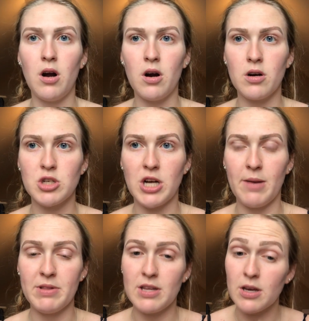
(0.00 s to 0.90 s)
our
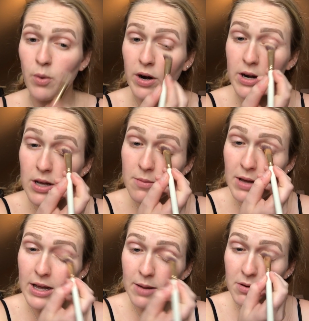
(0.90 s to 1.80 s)
job at the aquarium,
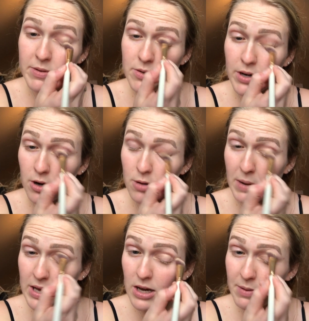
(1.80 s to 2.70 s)
and I'm gonna be doing her
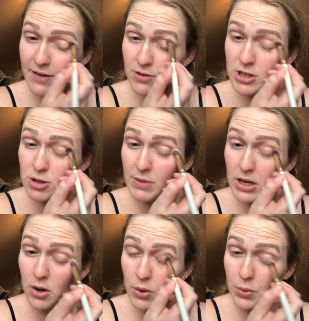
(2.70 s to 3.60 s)
makeup after I do
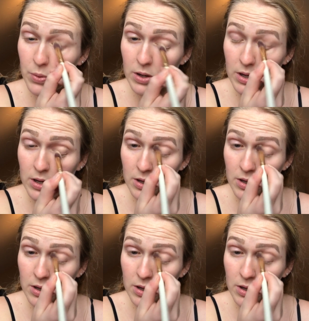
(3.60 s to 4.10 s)
my own.